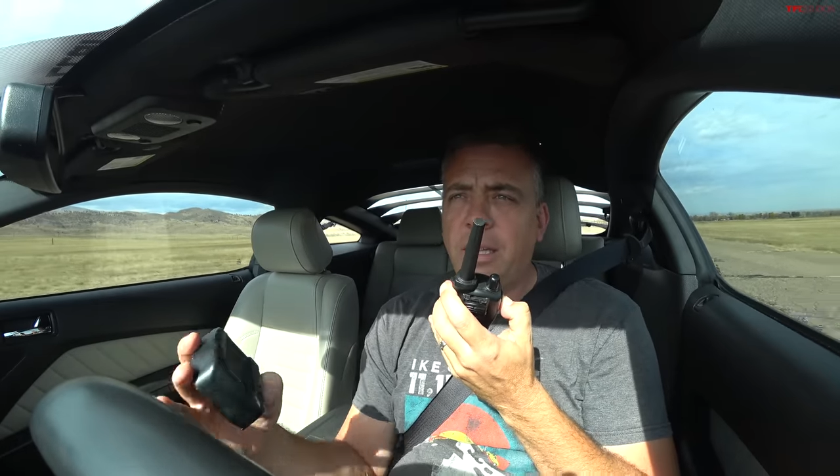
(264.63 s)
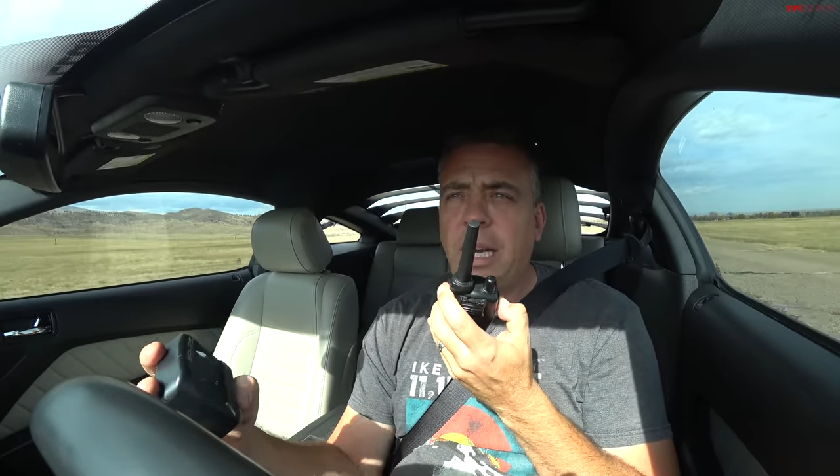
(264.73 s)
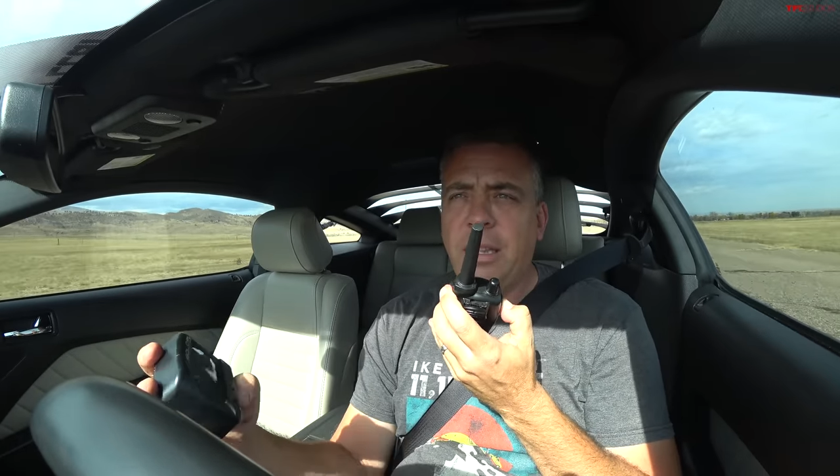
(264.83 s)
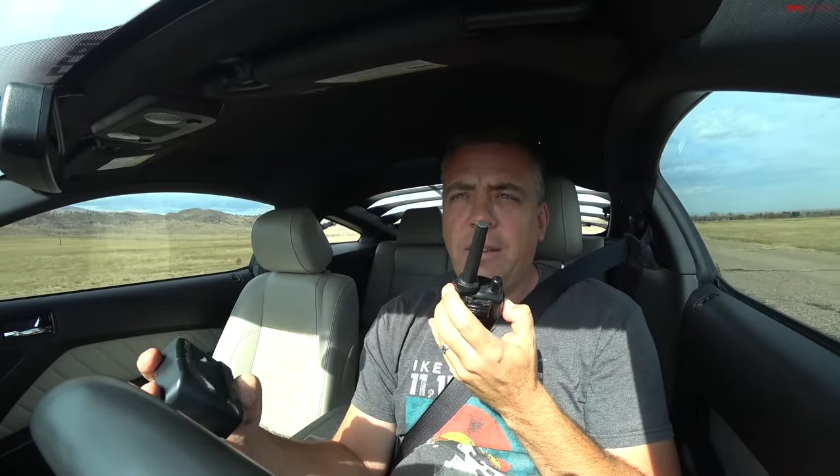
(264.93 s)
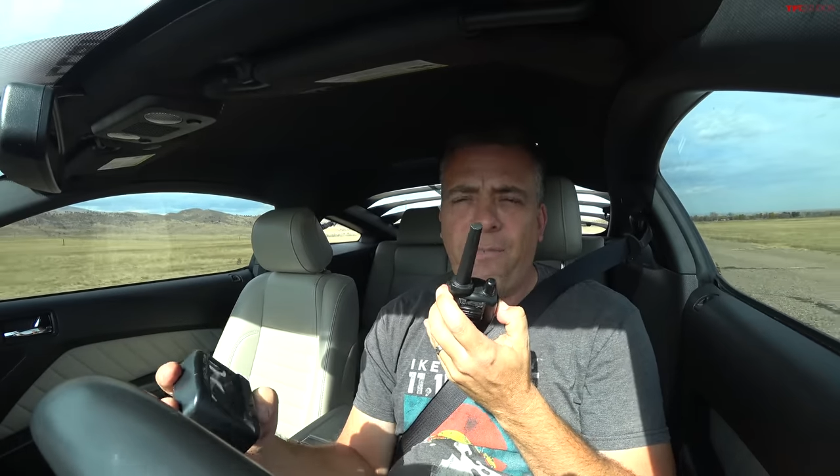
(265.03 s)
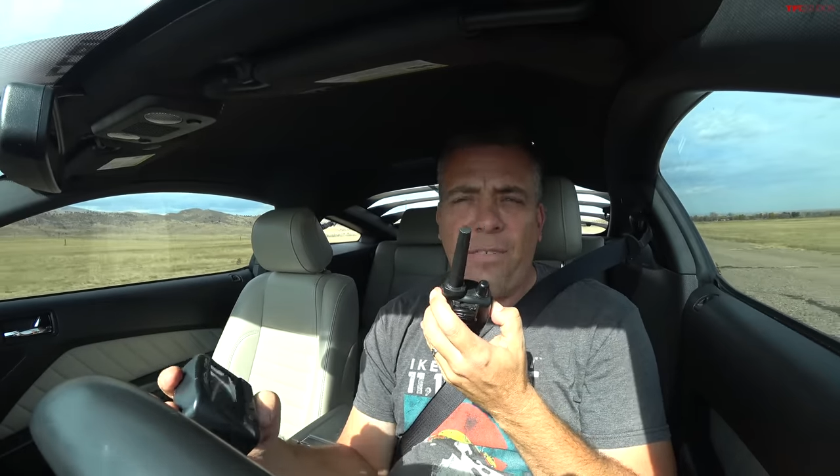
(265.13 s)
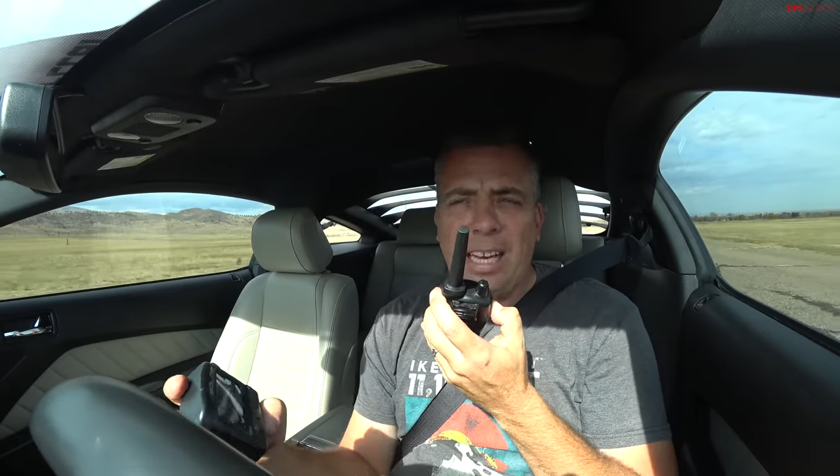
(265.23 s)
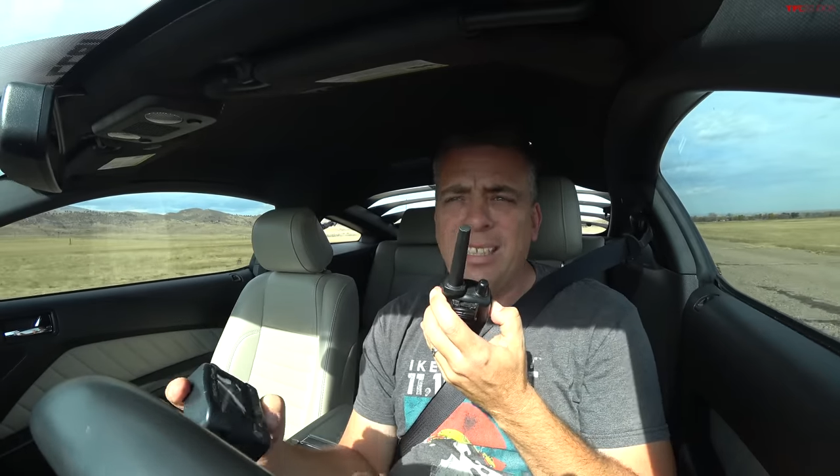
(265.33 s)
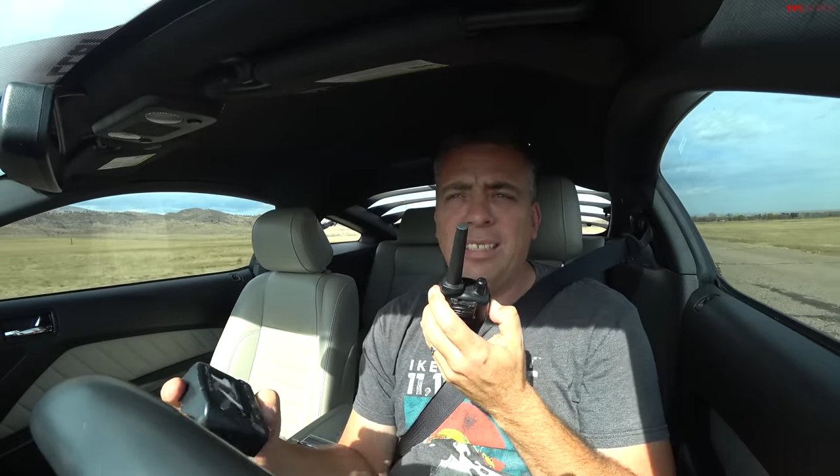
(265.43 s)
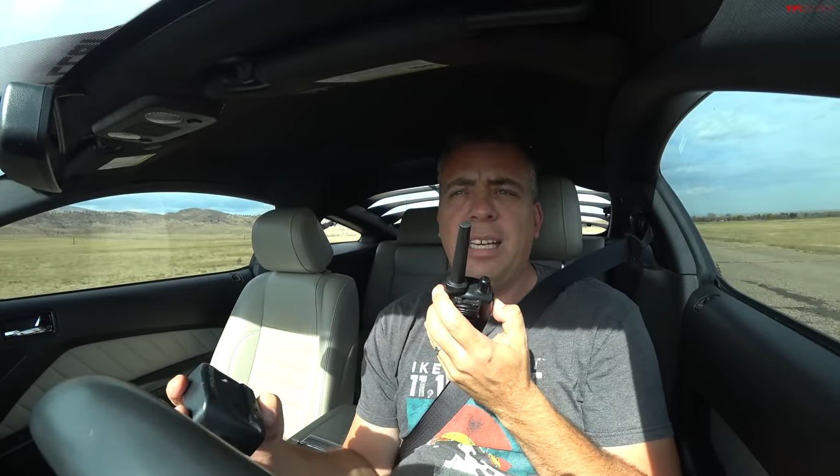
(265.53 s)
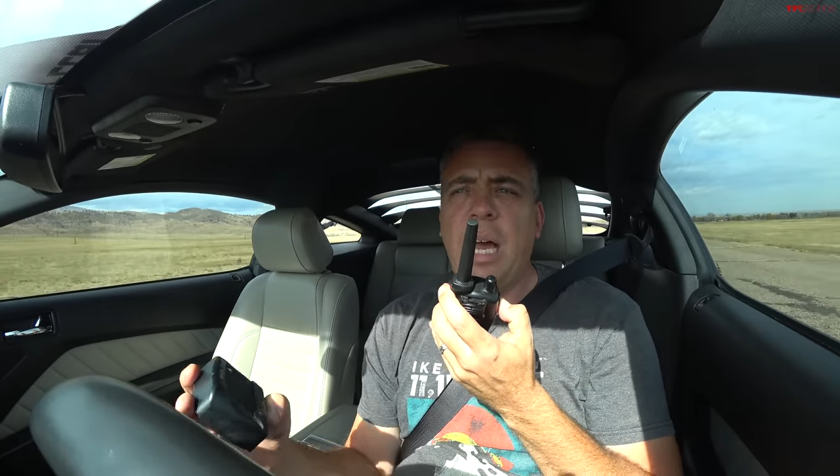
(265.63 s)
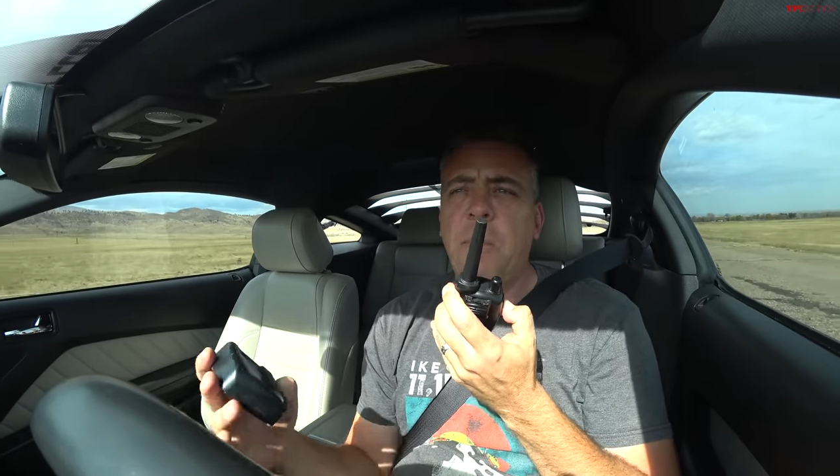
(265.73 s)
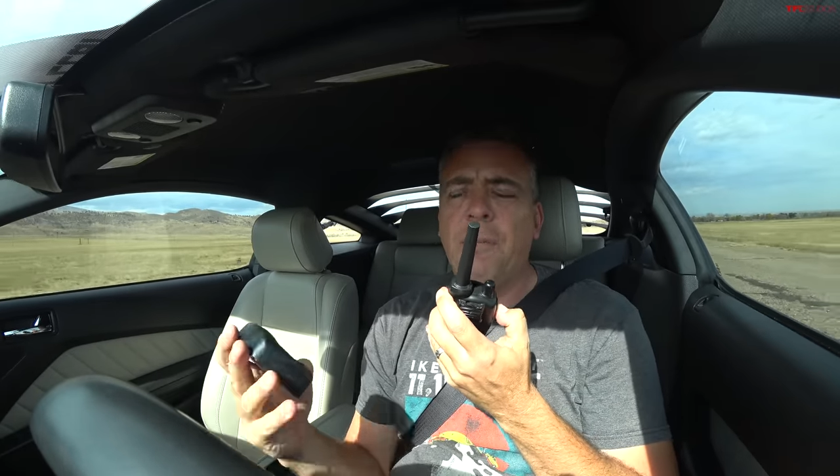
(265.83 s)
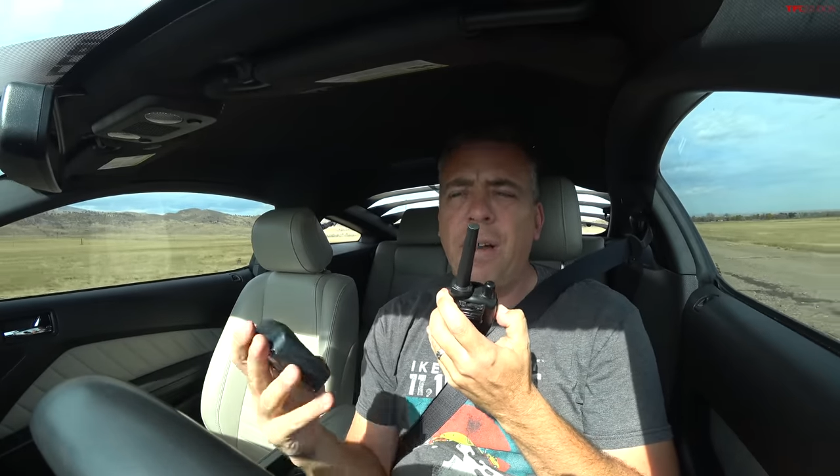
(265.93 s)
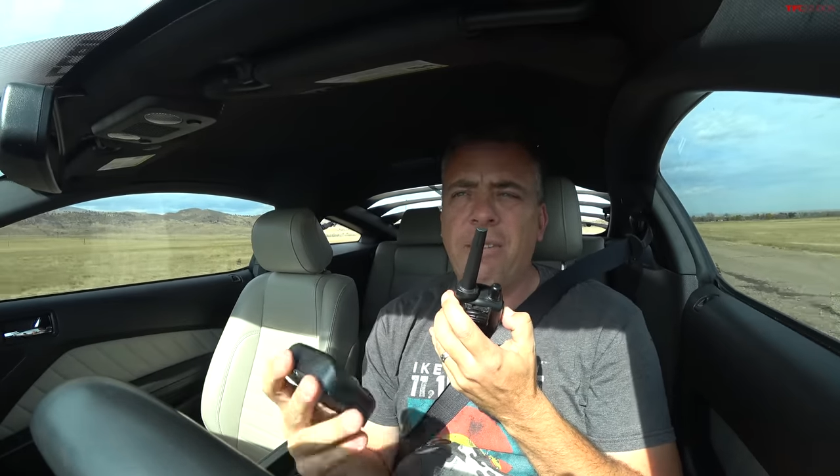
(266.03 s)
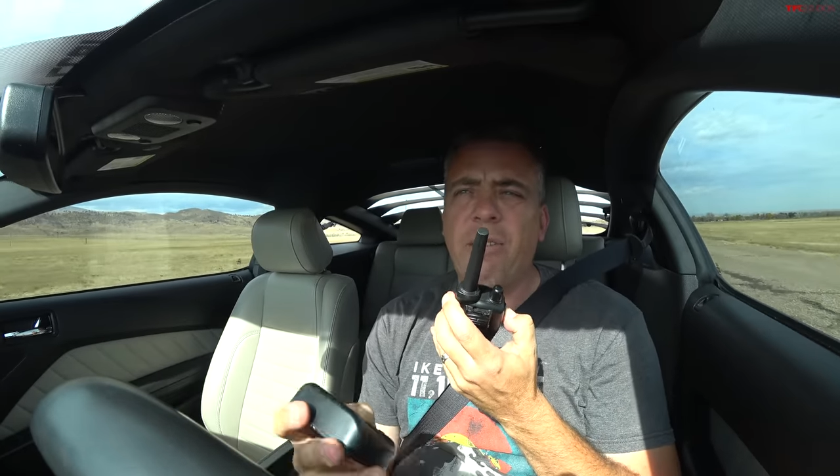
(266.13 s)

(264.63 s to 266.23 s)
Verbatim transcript: got the fastest time we've ever